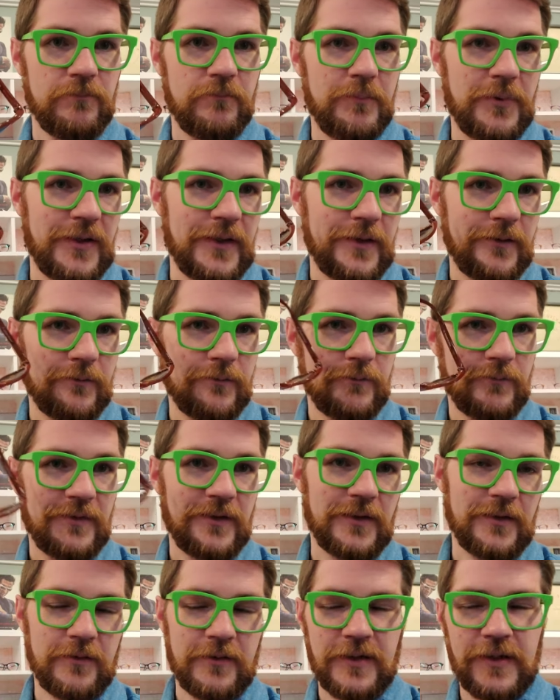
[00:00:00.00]
But
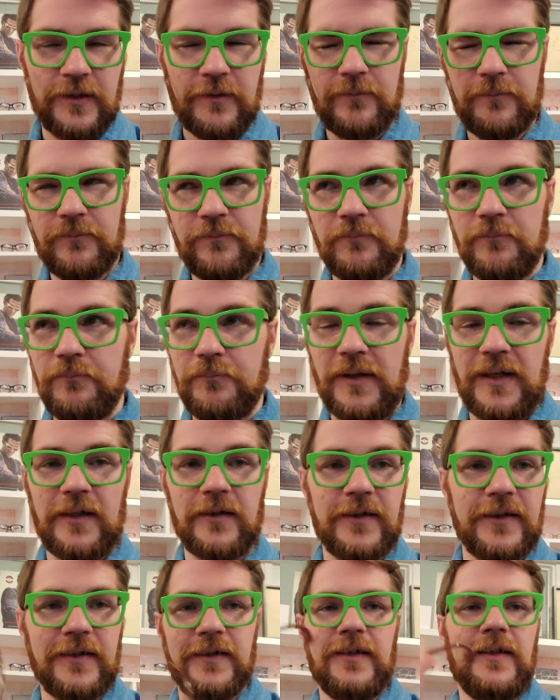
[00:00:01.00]
it's
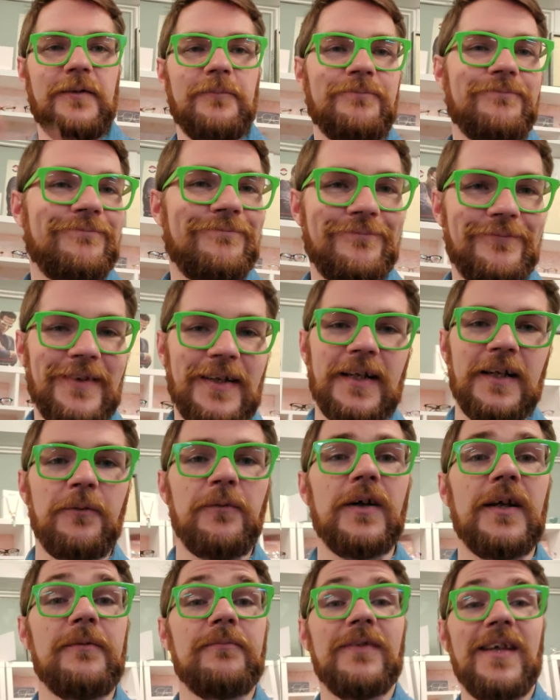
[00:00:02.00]
bound, and
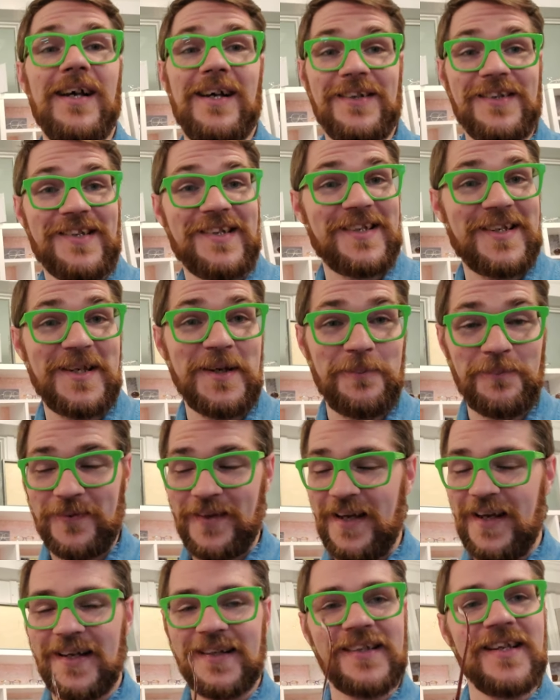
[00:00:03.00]
anyway, I'll skip
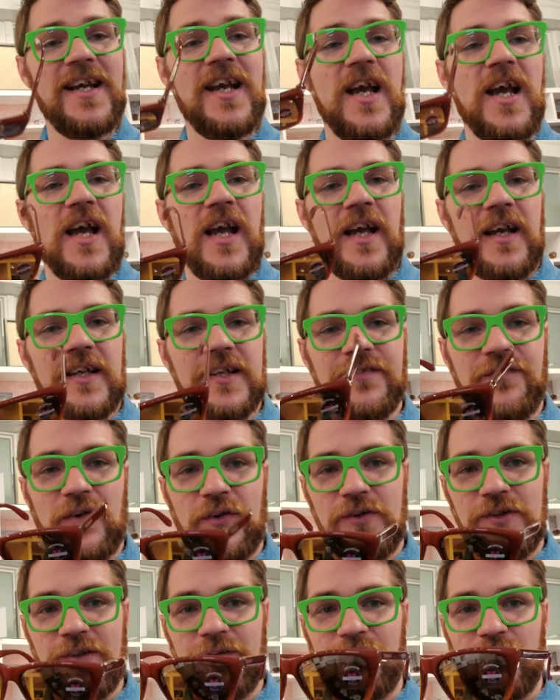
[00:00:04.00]
that. As
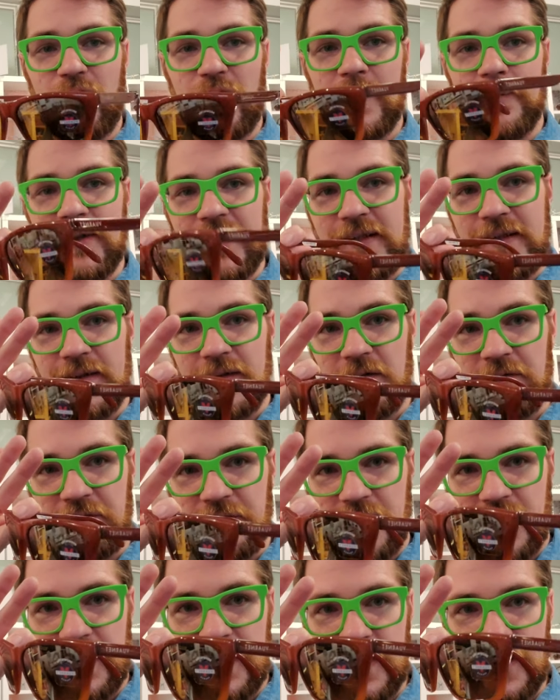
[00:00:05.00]
far as the frame itself,
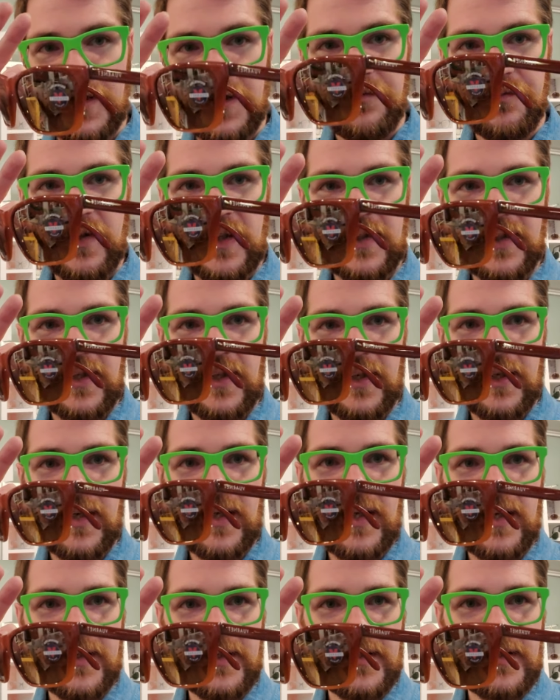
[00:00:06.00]
again, you've got that
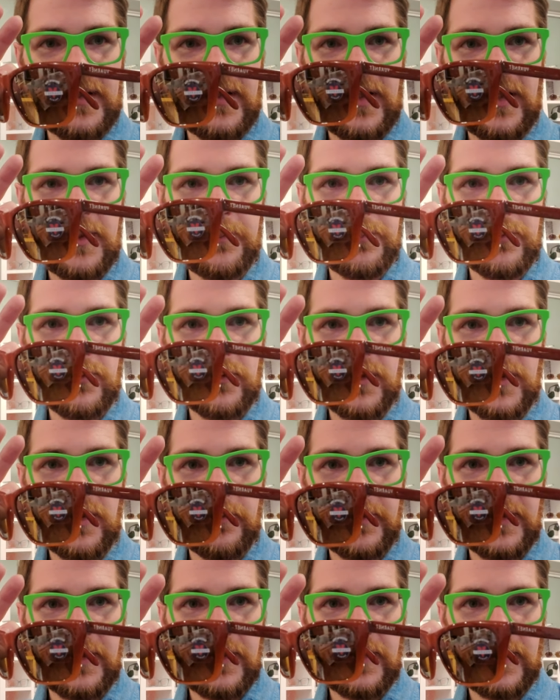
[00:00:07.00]
nice taper
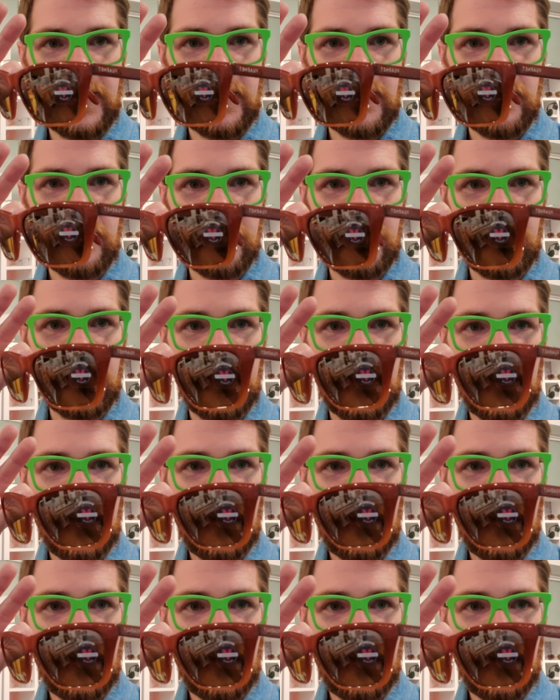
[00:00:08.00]
coming down